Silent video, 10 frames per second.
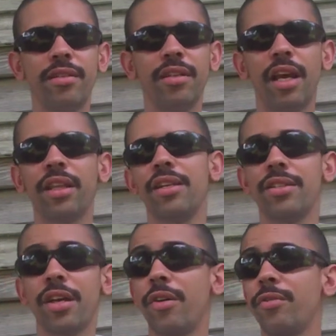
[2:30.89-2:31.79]
and I thought
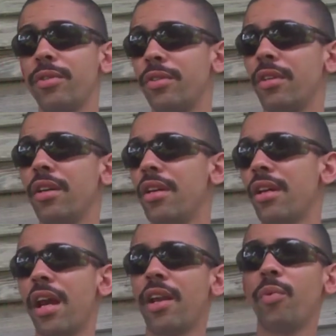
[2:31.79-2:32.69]
it was
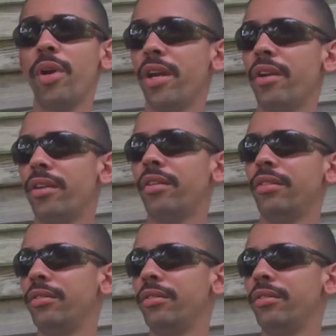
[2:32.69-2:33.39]
kind of weird